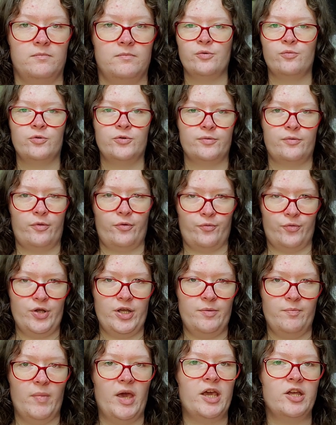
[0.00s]
There were
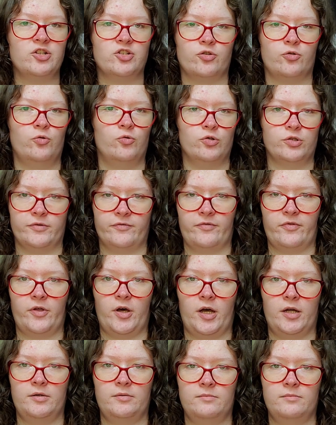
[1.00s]
three main schools of thought.